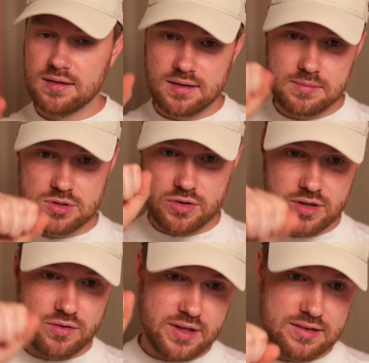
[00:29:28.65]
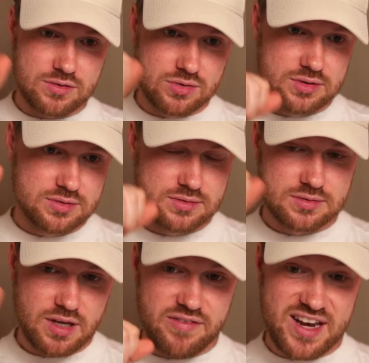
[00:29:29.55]
Keep knocking on that door.
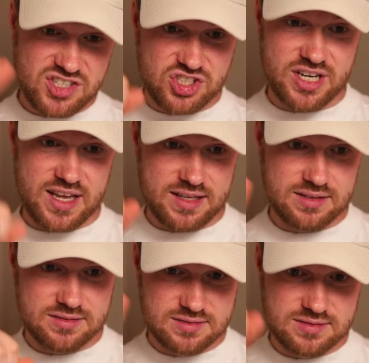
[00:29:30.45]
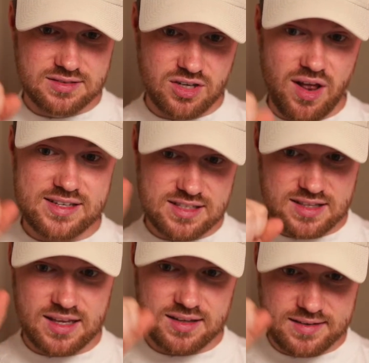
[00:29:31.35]
Eventually, you'd like to
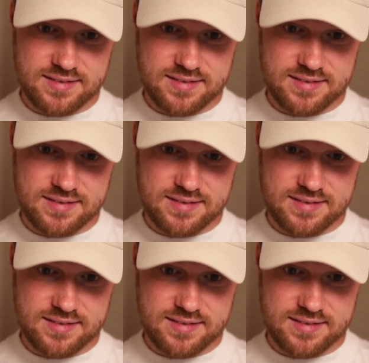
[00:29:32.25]
think